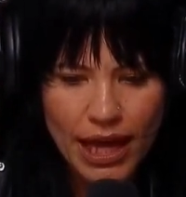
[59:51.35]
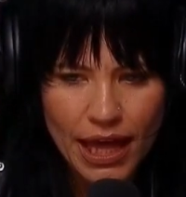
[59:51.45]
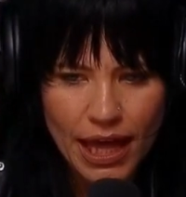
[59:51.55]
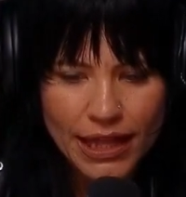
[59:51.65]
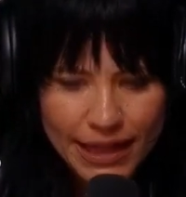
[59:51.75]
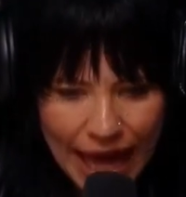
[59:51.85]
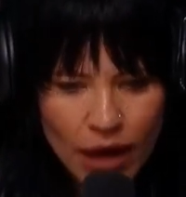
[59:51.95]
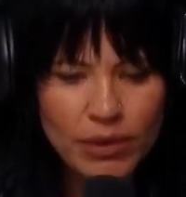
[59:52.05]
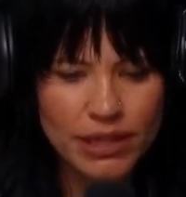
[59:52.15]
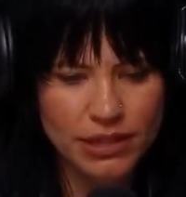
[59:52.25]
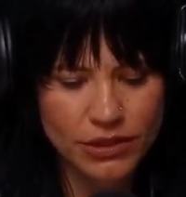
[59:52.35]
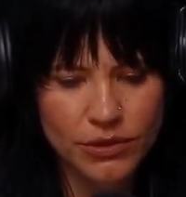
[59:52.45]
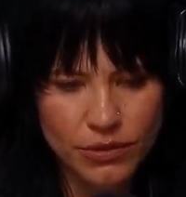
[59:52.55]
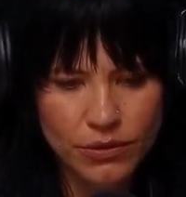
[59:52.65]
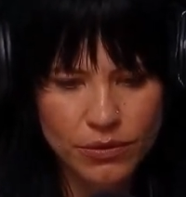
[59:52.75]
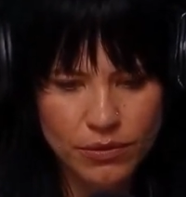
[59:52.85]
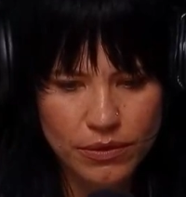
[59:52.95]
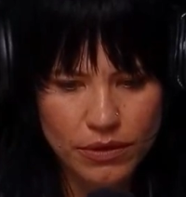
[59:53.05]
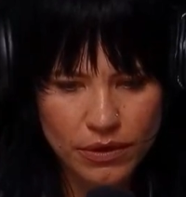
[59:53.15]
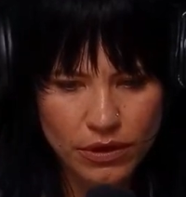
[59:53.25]
Allow it to
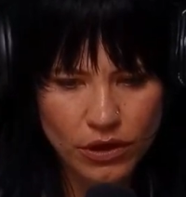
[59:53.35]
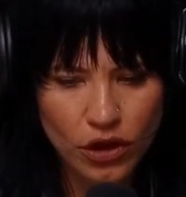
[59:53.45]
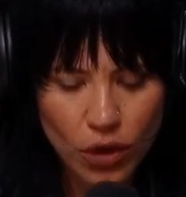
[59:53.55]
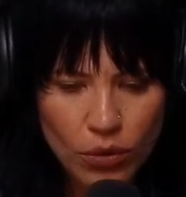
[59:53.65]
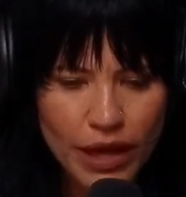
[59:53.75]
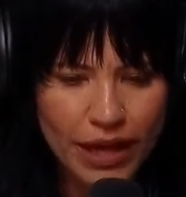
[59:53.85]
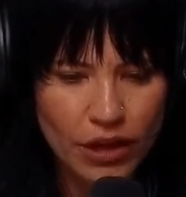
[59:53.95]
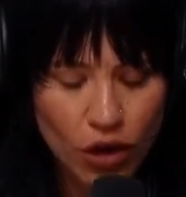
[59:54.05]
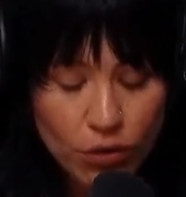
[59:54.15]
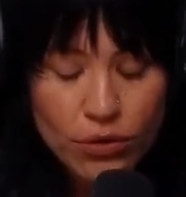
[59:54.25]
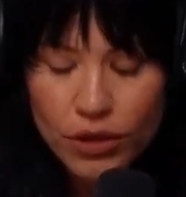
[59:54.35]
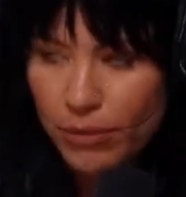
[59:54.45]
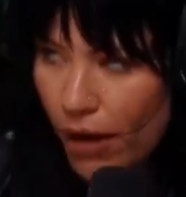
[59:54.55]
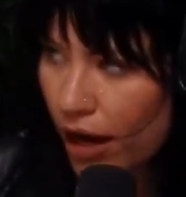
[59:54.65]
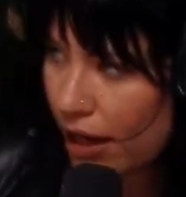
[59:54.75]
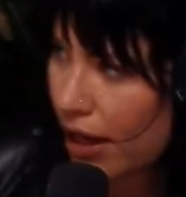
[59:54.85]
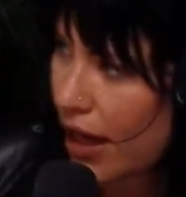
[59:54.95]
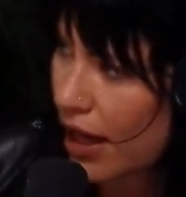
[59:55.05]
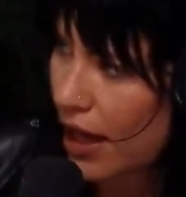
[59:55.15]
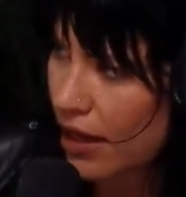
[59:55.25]
go through your body
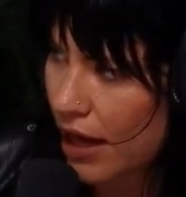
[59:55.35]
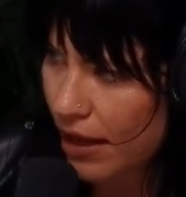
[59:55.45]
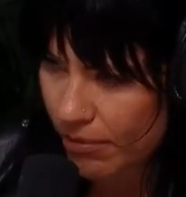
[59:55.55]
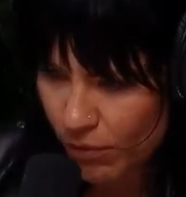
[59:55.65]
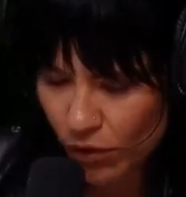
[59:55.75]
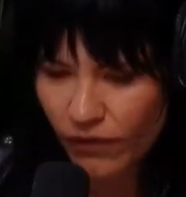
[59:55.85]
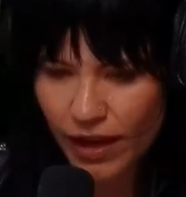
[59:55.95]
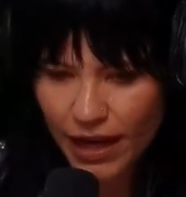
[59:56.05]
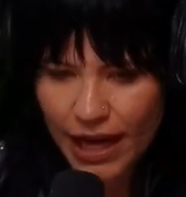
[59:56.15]
and move it.